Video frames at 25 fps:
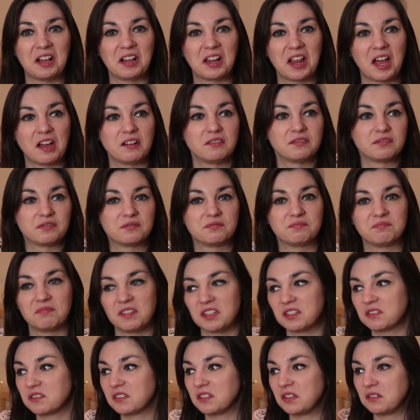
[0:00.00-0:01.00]
I'll have
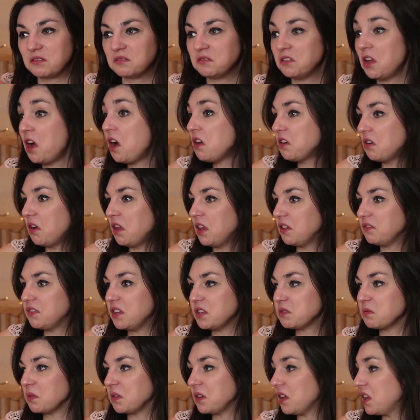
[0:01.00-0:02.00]
this, and then, oh no, I'll have
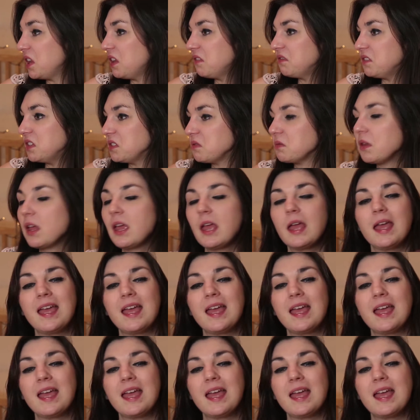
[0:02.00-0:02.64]
this one, I'll have this.